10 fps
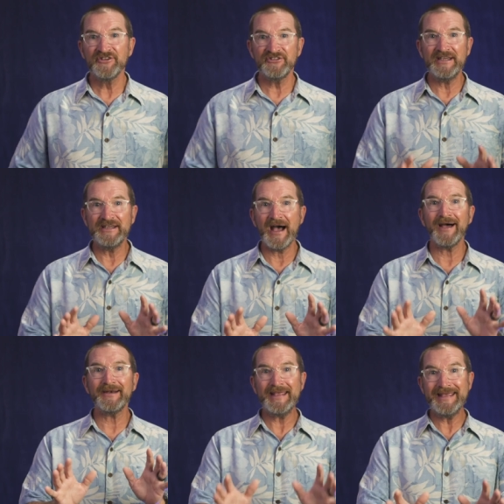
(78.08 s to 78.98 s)
See,
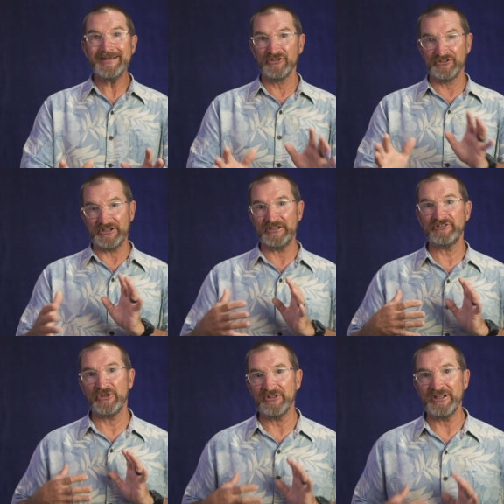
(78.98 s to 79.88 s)
God heals
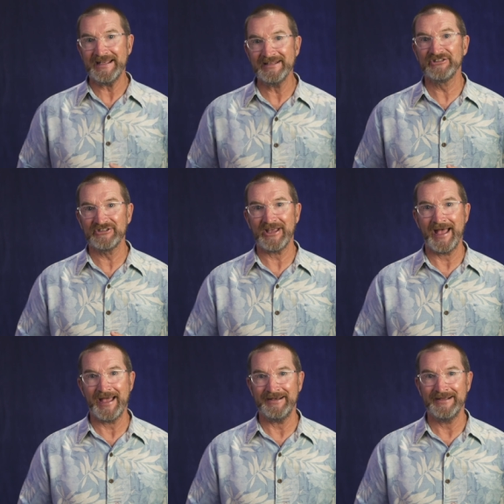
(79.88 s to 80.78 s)
us on the
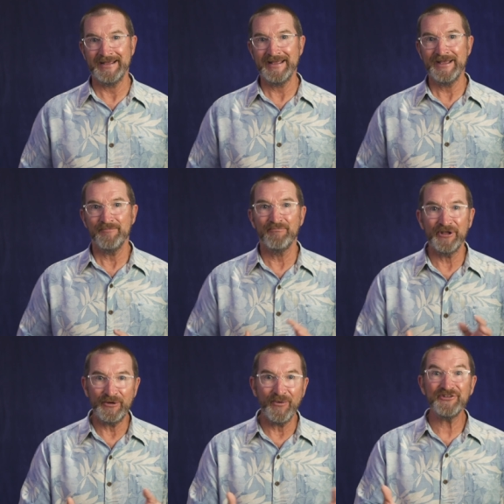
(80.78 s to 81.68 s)
inside, but
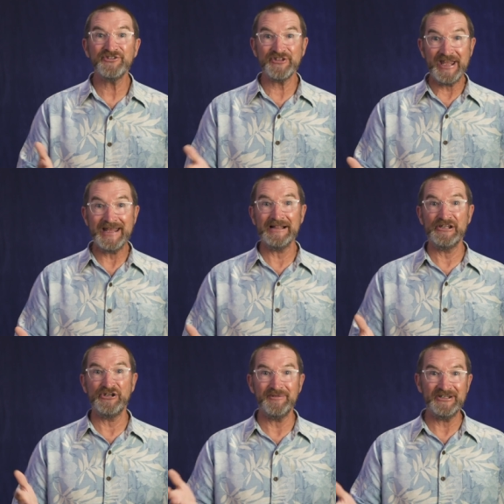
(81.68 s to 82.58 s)
he wants the
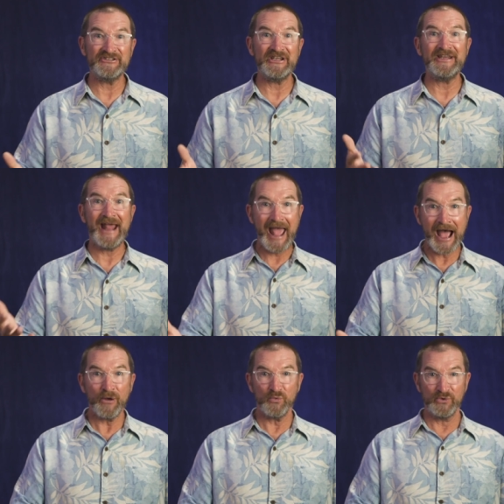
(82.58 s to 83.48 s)
healing to be seen
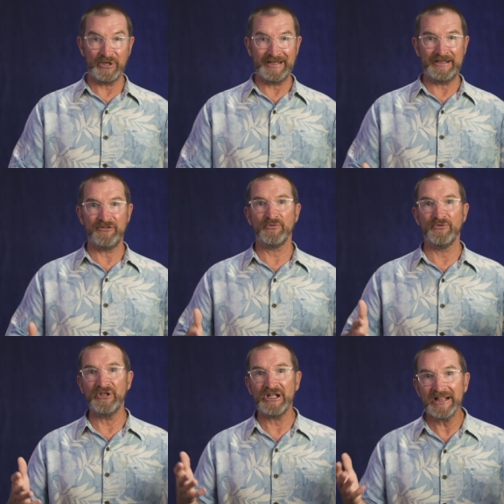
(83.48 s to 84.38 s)
outwardly
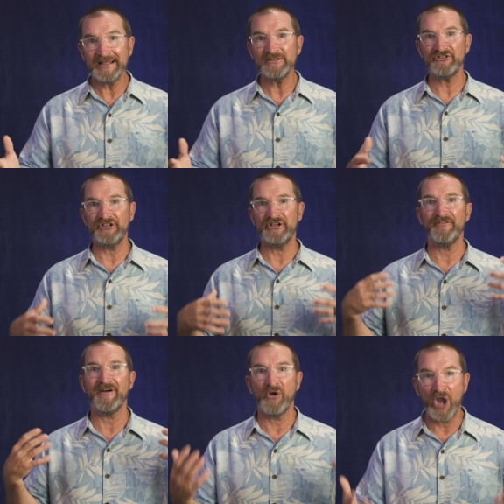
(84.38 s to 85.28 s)
through the cleansing
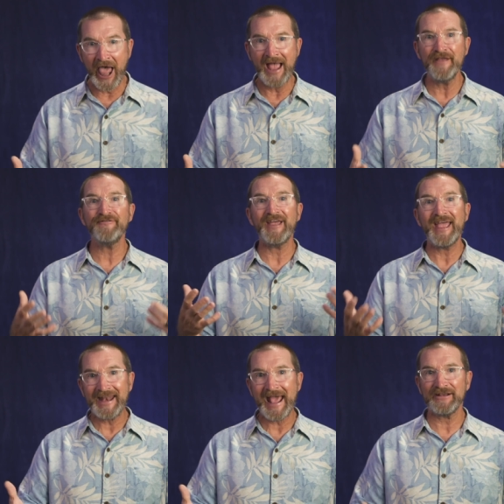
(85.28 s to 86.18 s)
of our life
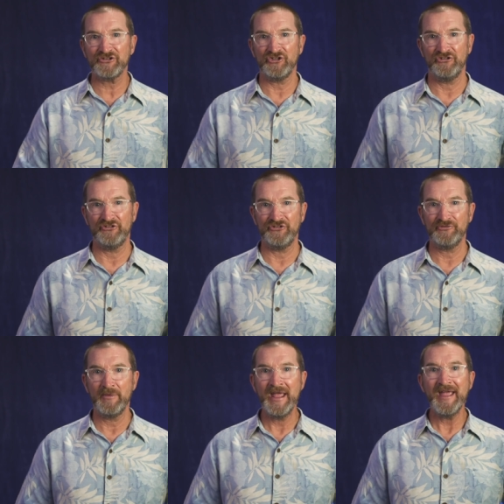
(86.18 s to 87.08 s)
and actions.
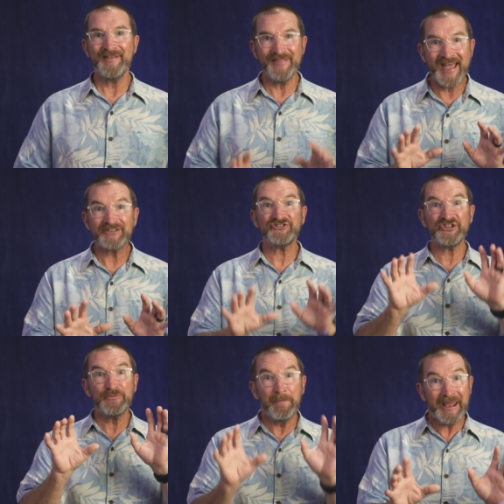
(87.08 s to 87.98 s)
That's
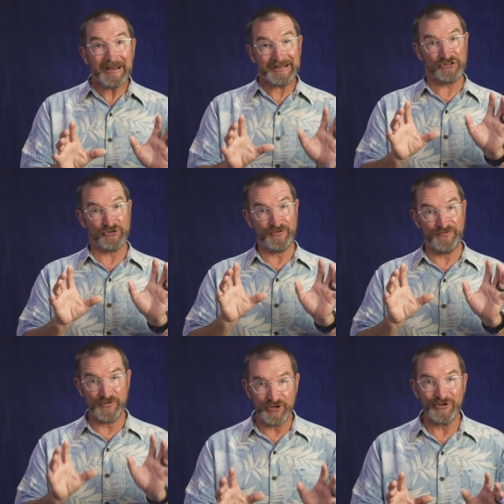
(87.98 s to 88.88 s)
the picture
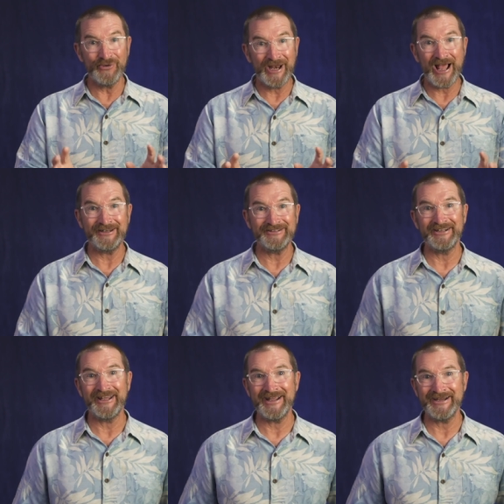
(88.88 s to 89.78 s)
for you and I
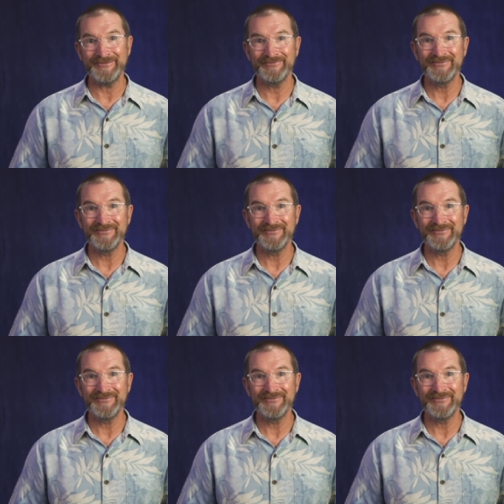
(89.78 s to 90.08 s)
today.